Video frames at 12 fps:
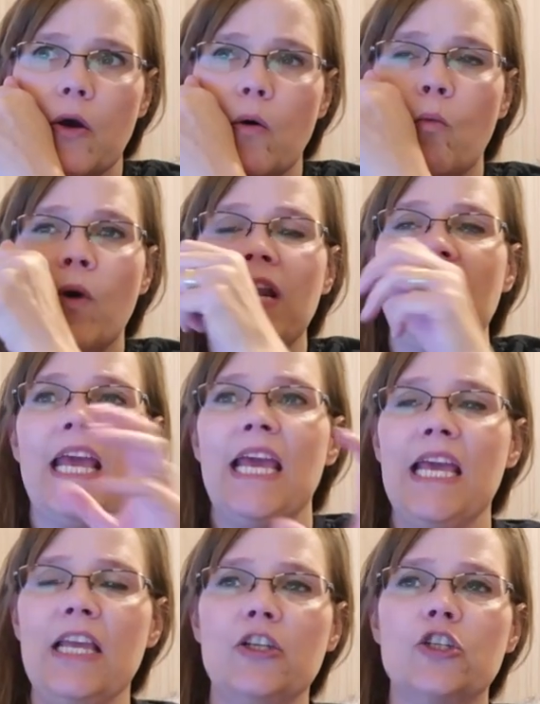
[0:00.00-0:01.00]
when
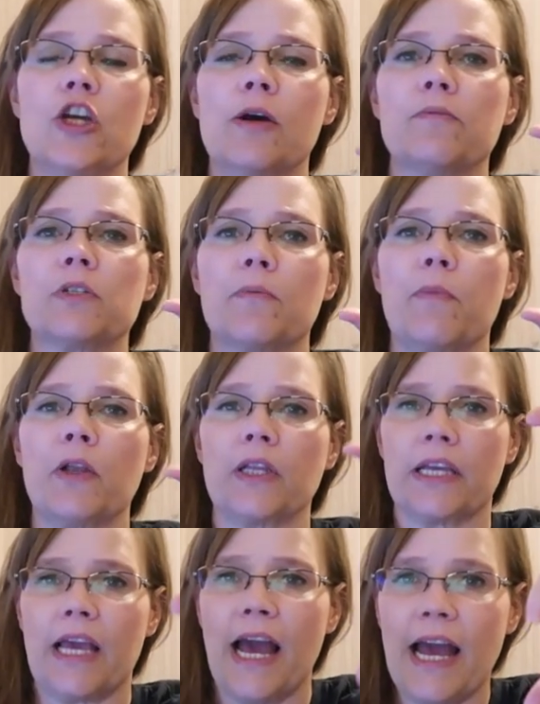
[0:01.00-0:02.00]
he jumps up on
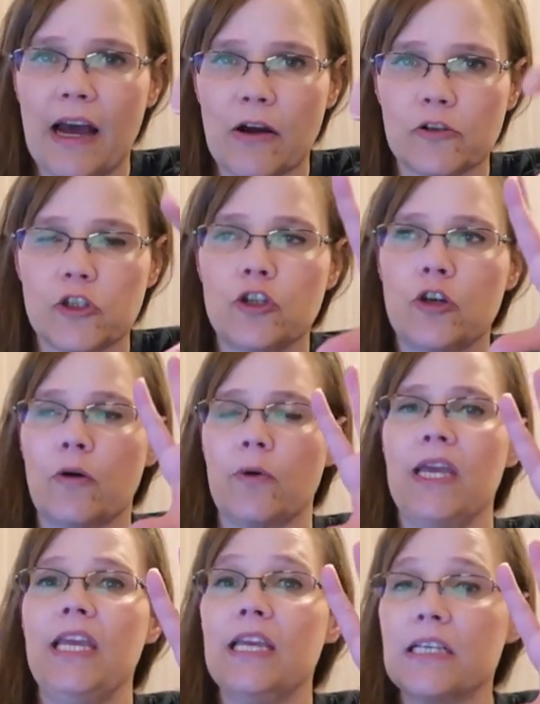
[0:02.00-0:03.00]
the couch, you know,
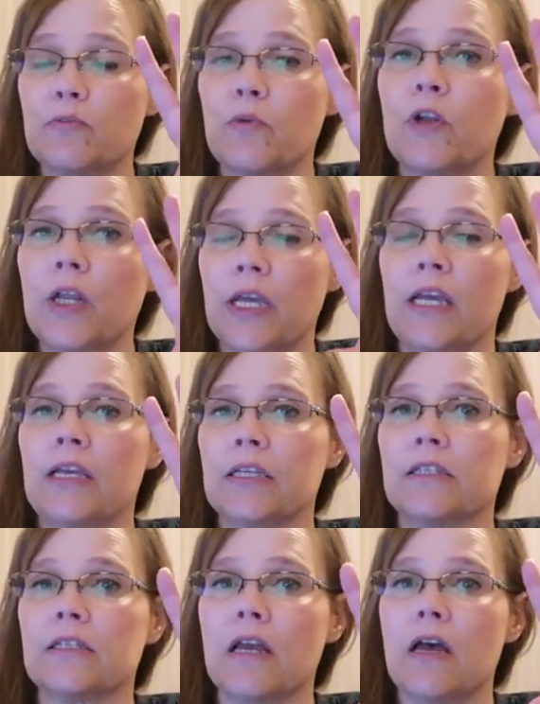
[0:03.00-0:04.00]
he is putting
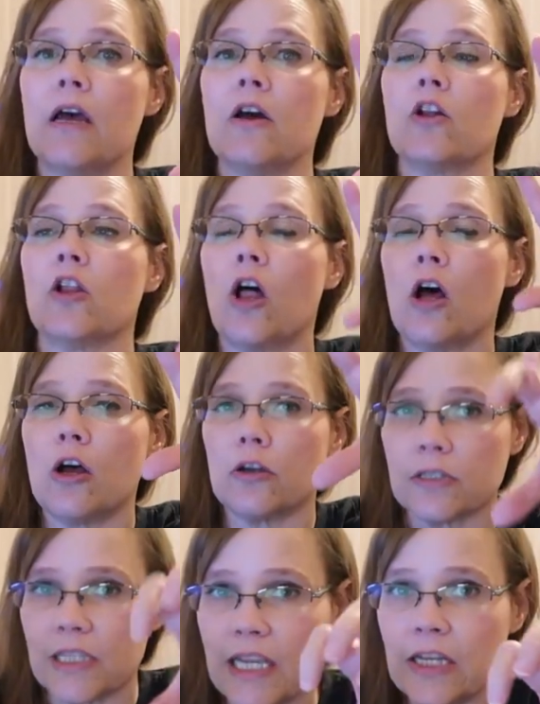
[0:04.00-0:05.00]
his
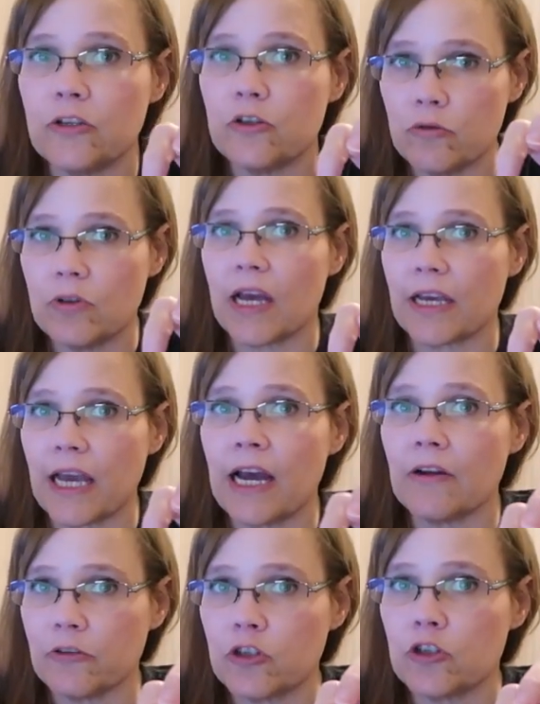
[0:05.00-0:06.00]
claws into that
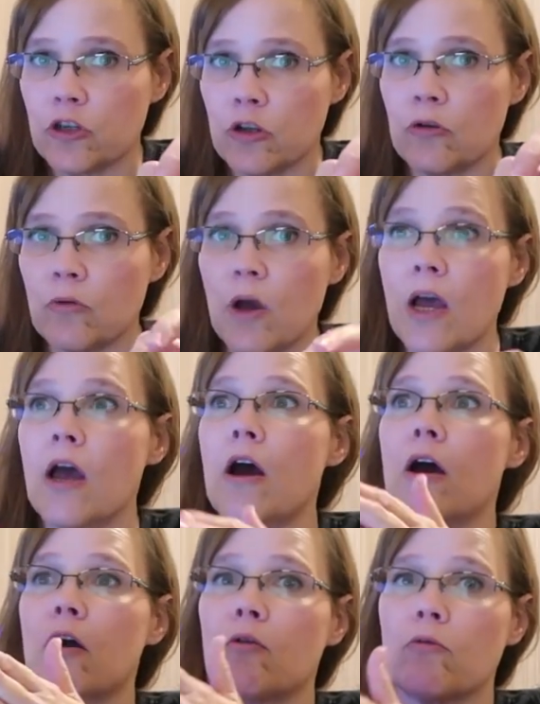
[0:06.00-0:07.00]
couch to
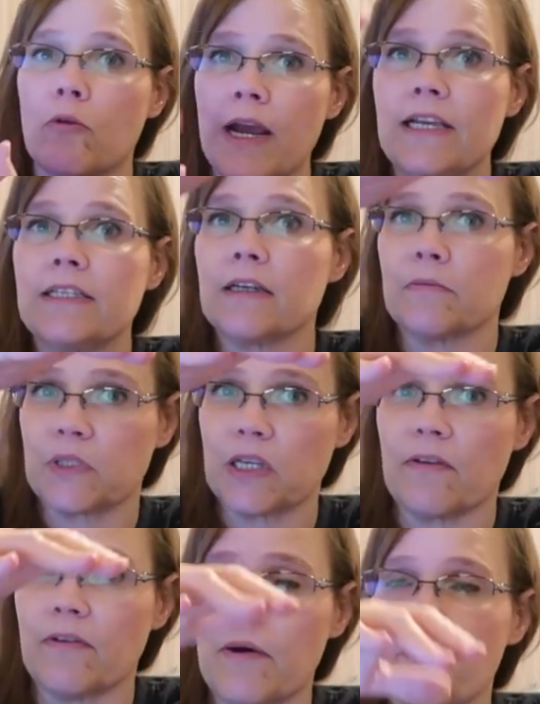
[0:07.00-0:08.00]
raise
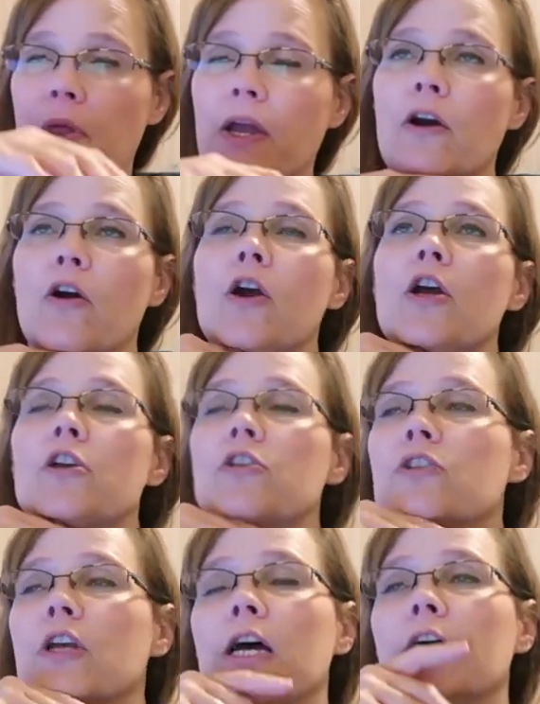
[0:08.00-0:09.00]
himself up there.
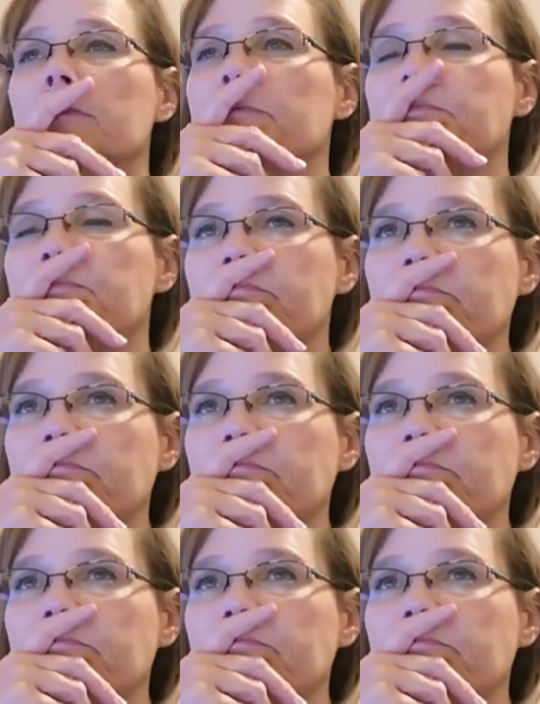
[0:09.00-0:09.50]
So